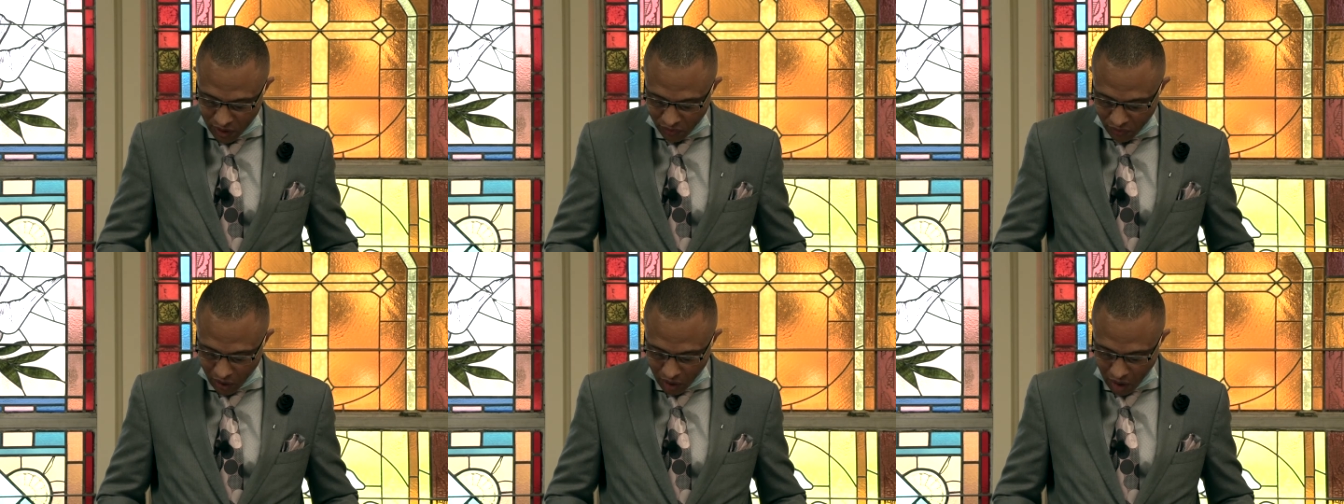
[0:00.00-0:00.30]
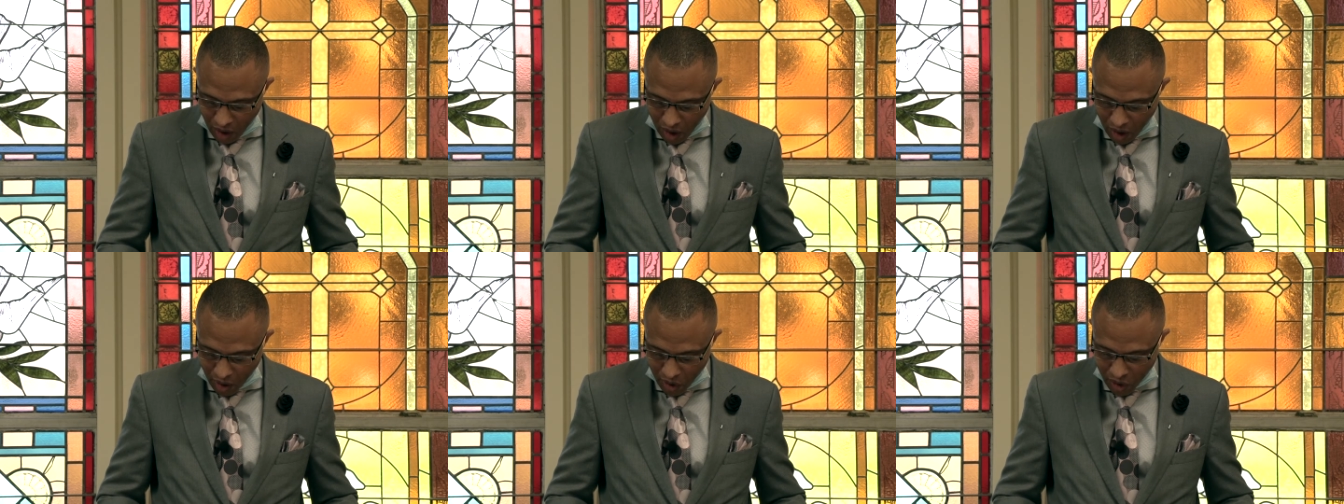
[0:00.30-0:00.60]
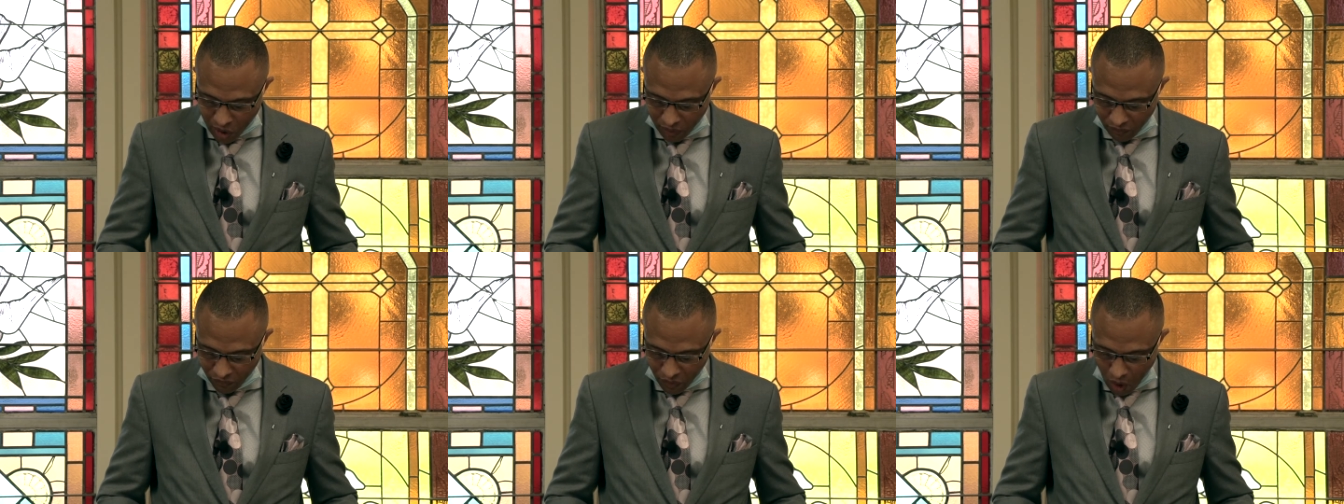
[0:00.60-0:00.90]
for
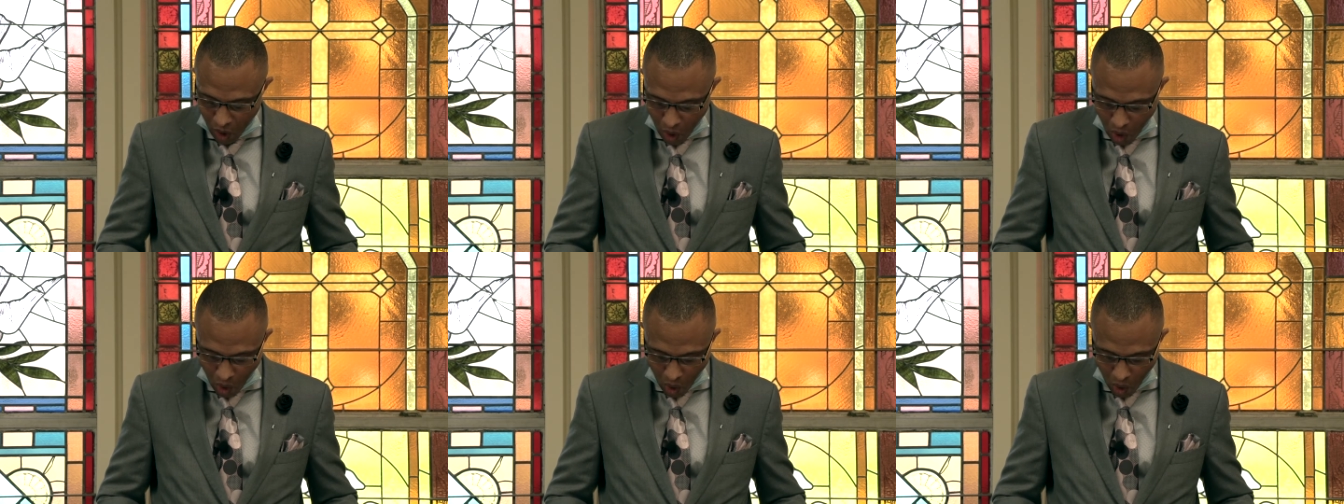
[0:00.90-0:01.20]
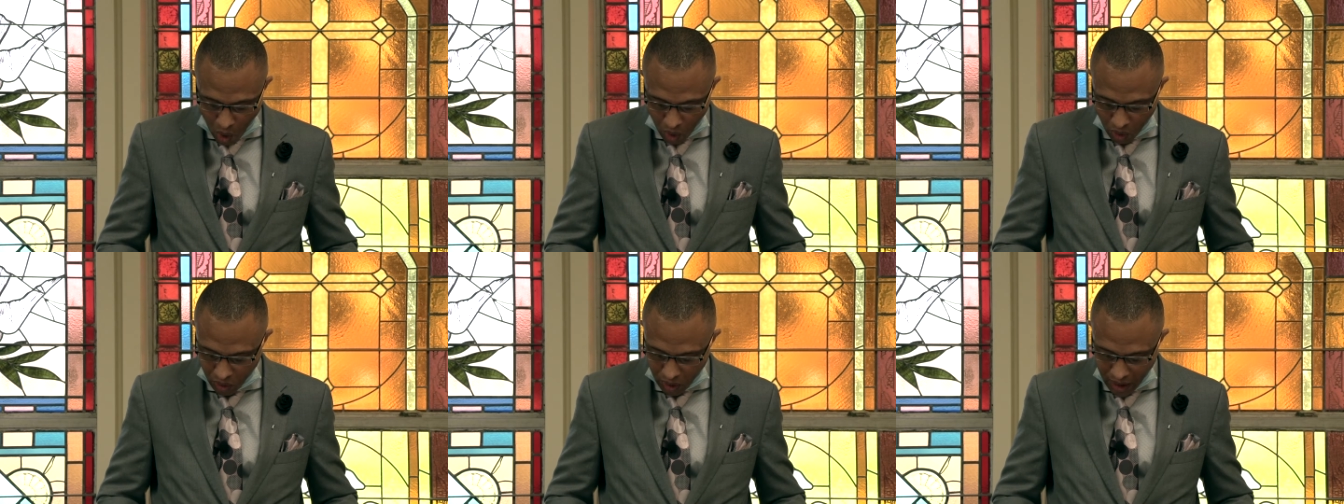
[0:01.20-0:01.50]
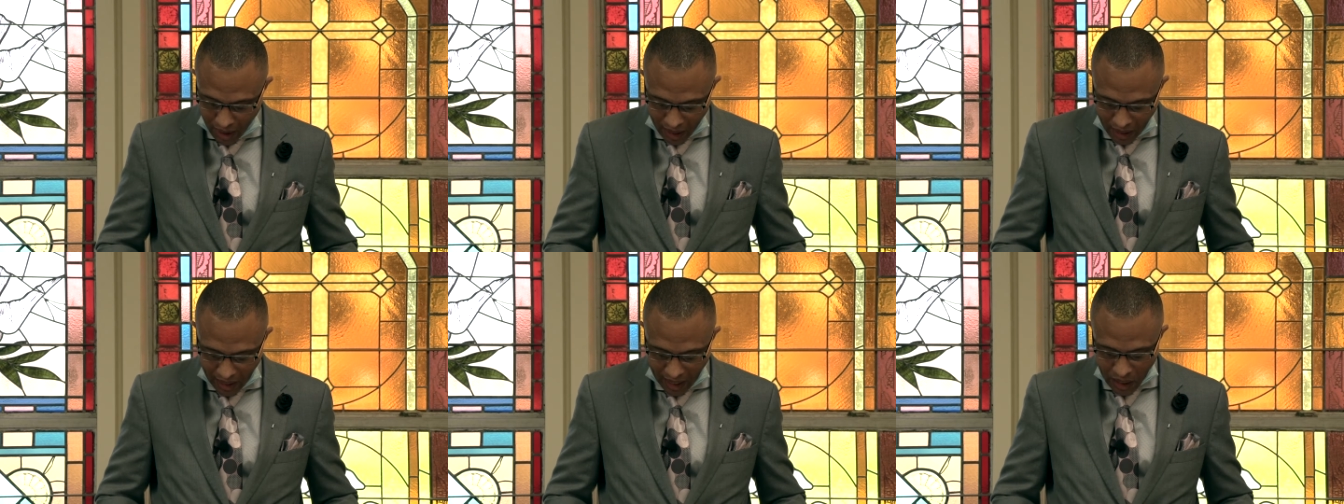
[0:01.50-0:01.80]
caution for all
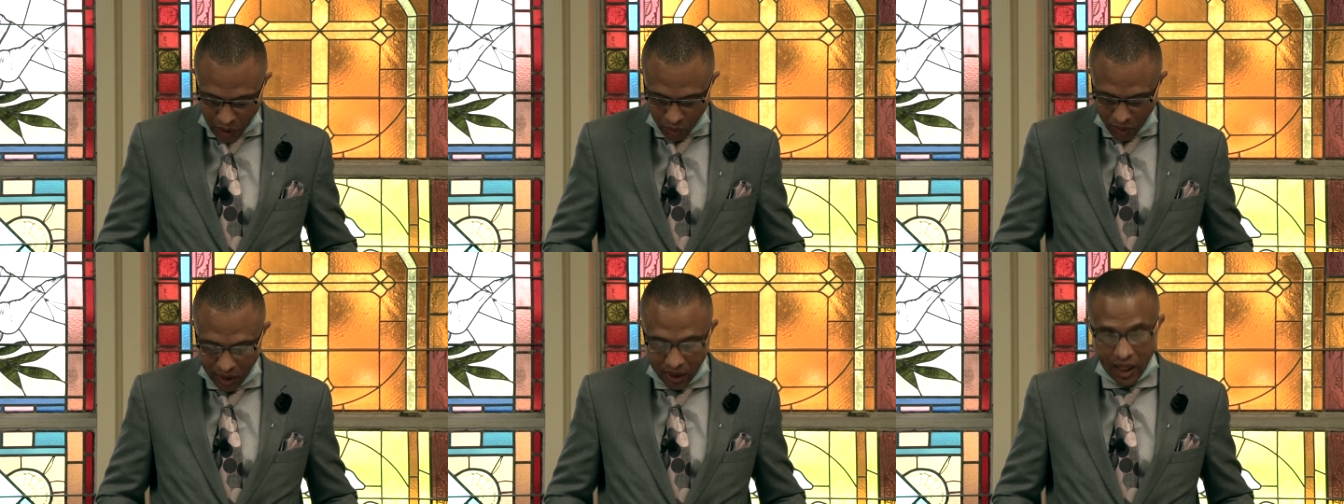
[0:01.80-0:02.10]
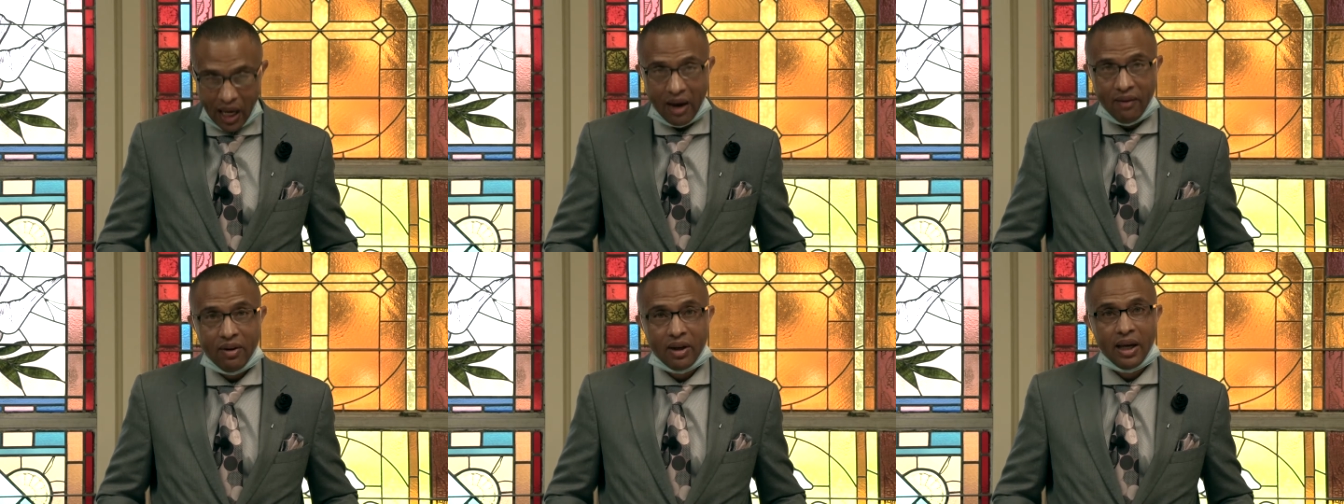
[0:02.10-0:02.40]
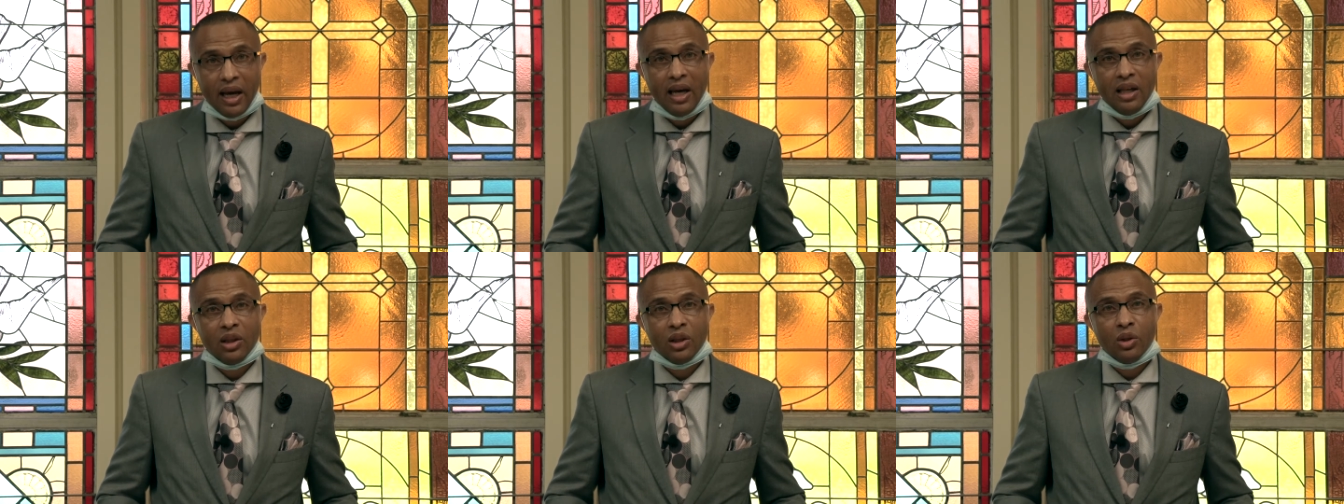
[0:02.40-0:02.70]
as we
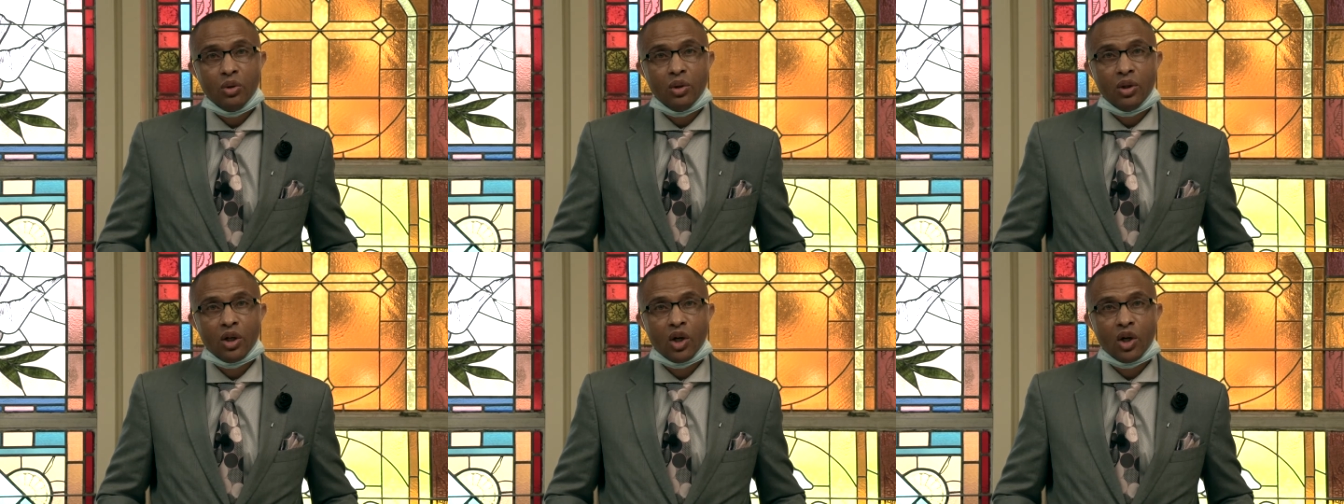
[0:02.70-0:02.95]
navigate through the